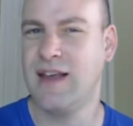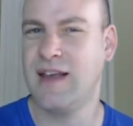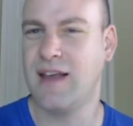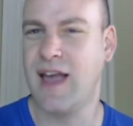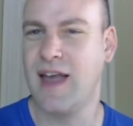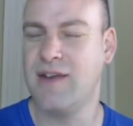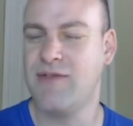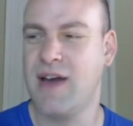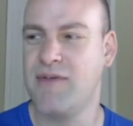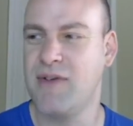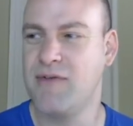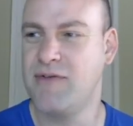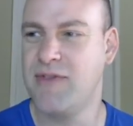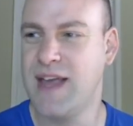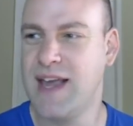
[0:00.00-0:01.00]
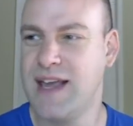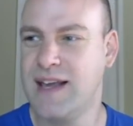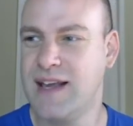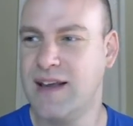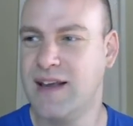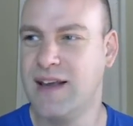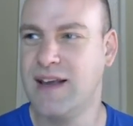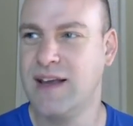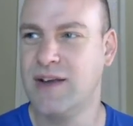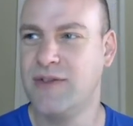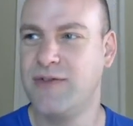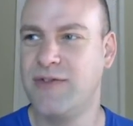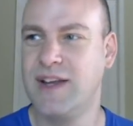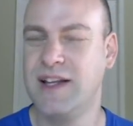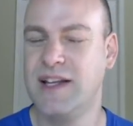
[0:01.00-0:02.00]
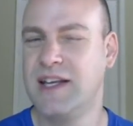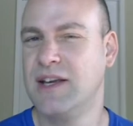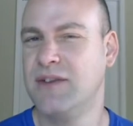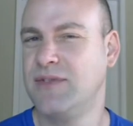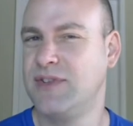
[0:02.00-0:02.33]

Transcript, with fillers: kind of have a vague feeling of